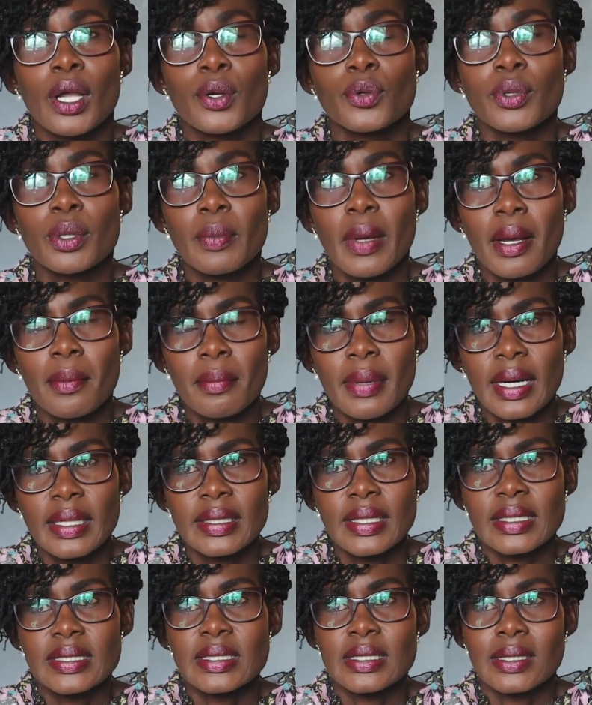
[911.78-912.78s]
Remember
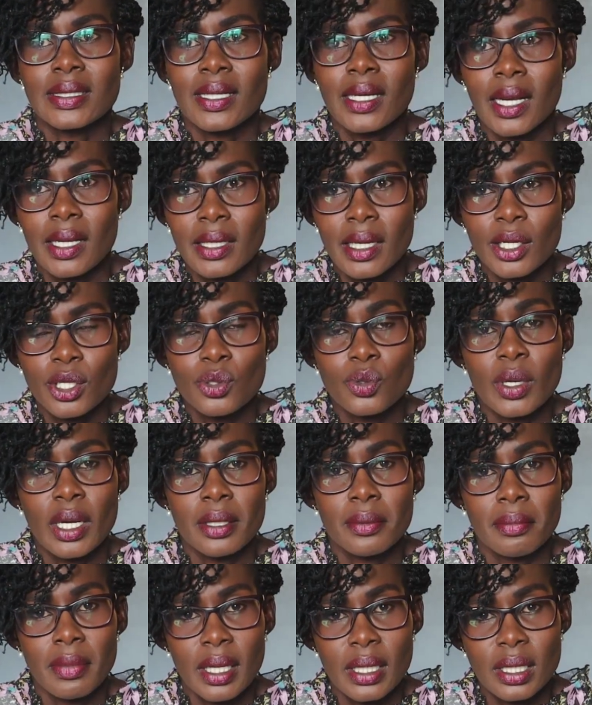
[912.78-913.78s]
that in Kenya you
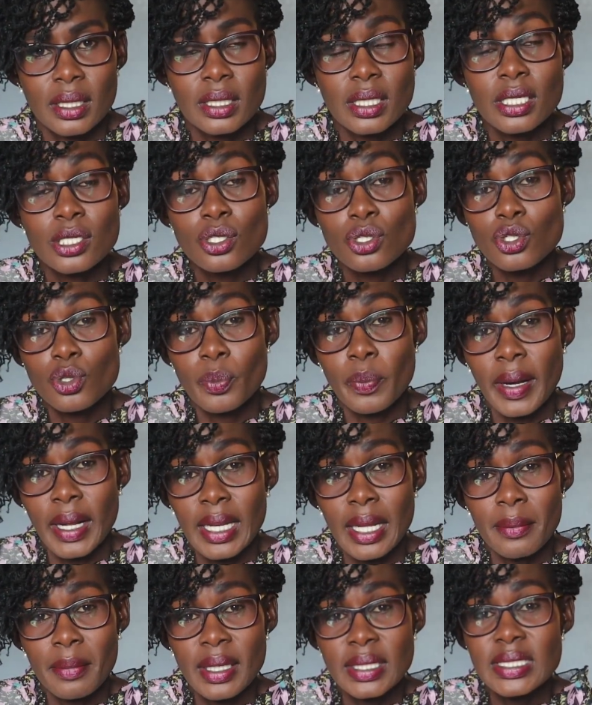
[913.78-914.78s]
can make it to
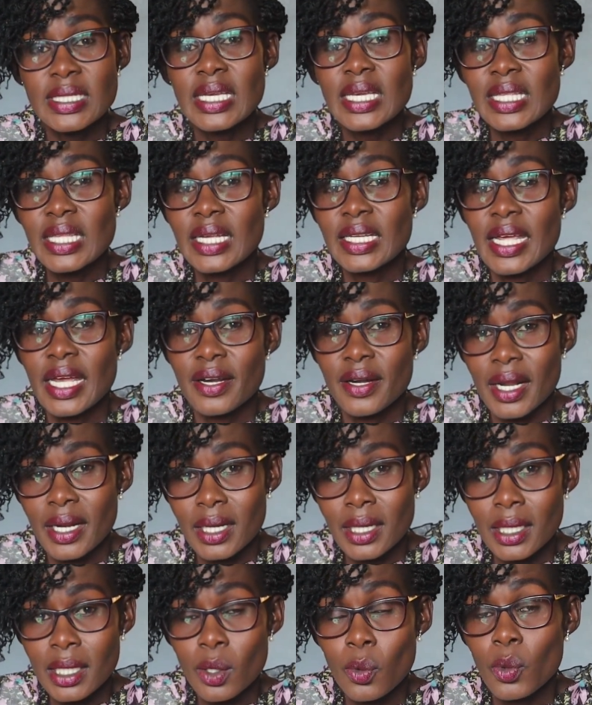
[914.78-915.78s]
parliament either
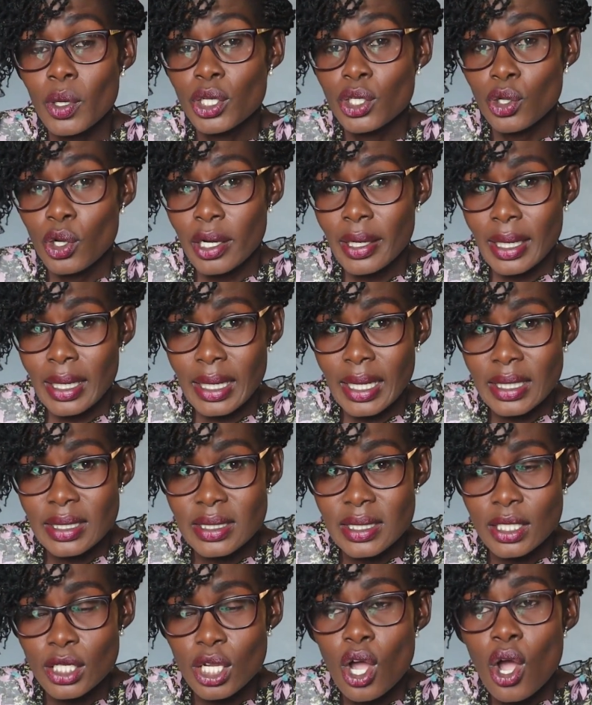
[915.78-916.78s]
directly when you are
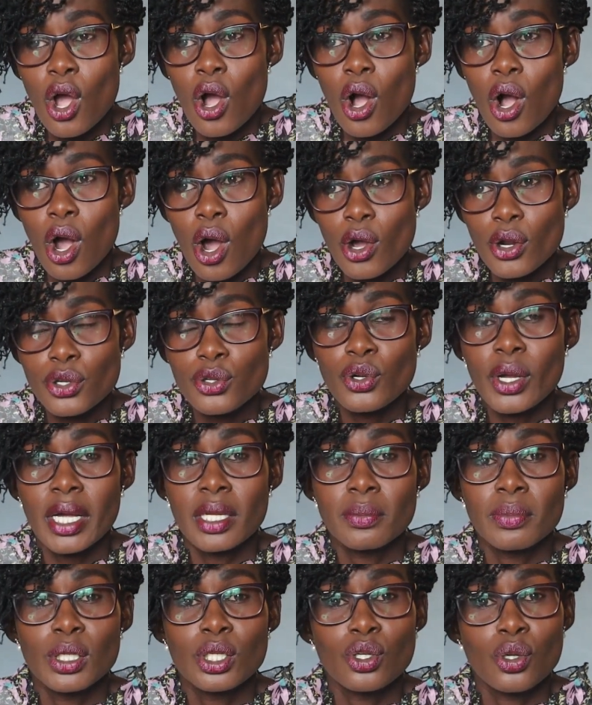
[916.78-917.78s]
elected, or you
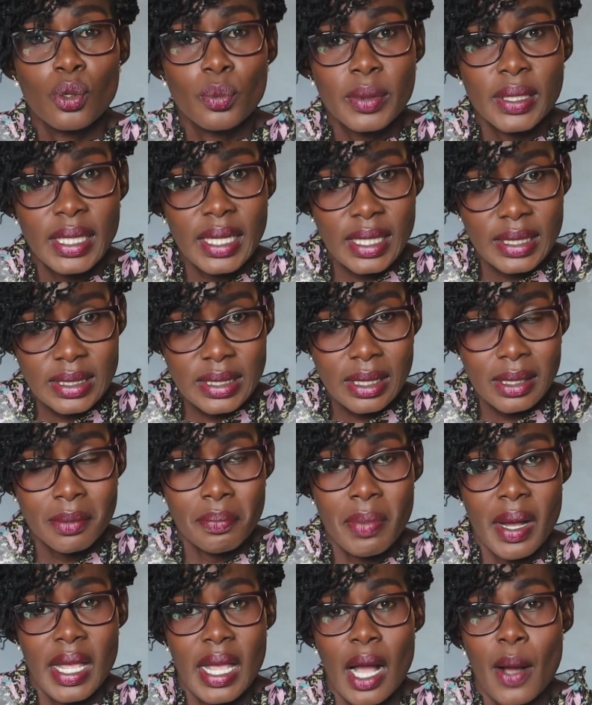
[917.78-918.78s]
can be nominated
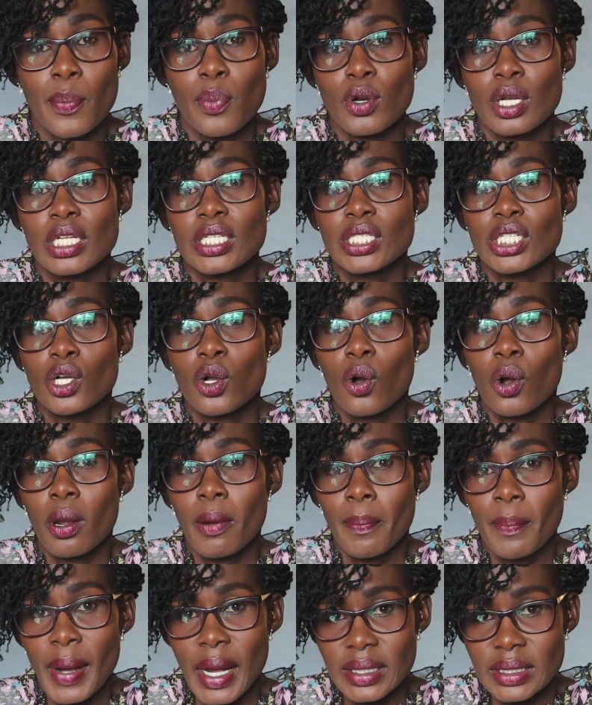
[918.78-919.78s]
by a political
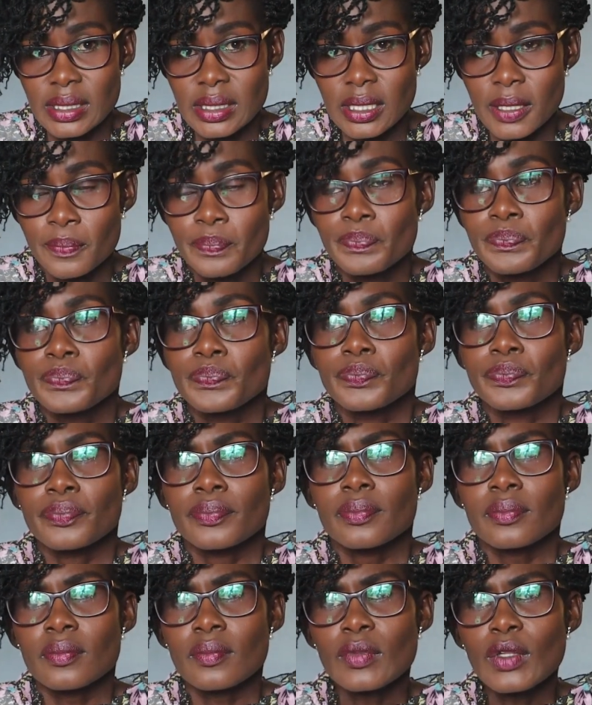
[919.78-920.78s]
party
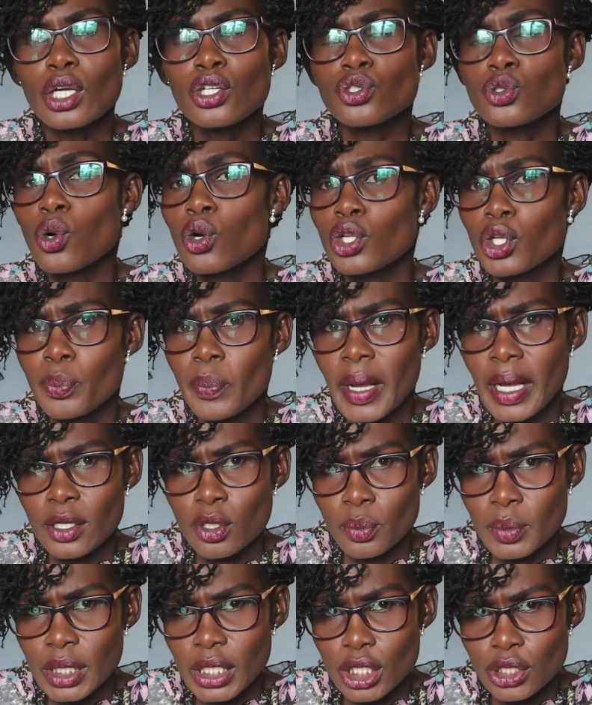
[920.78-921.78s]
to occupy a
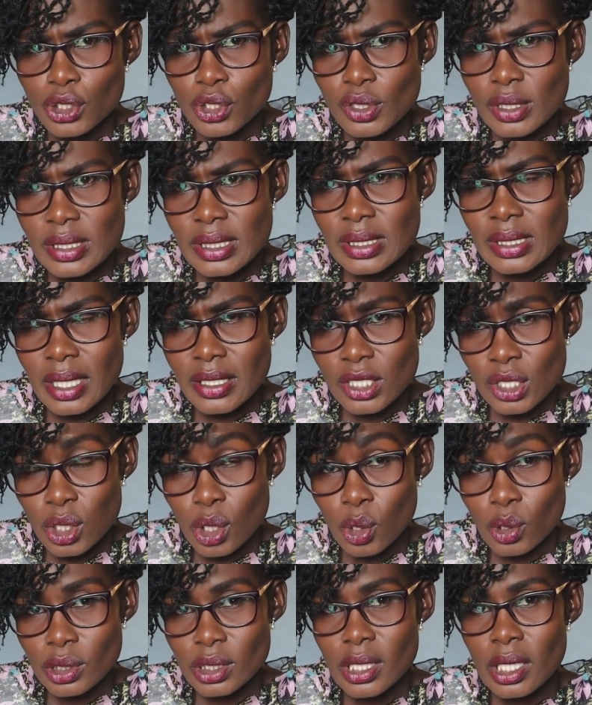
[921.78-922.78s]
nomination
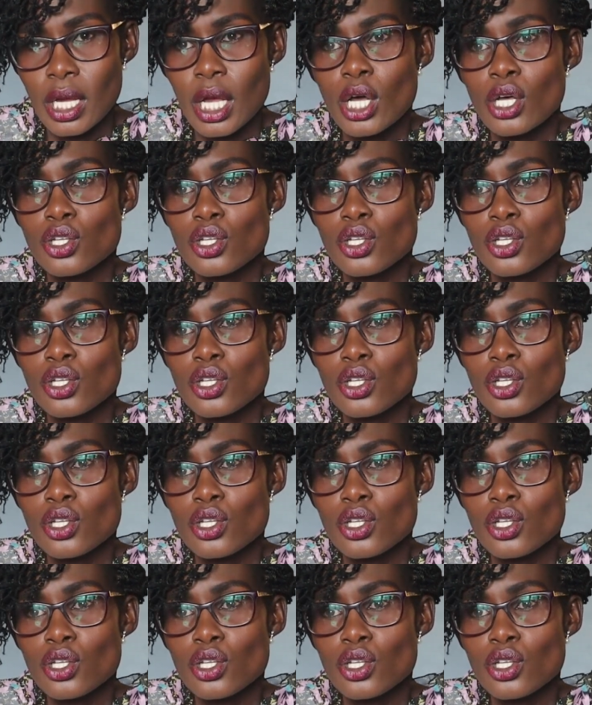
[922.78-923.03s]
slot.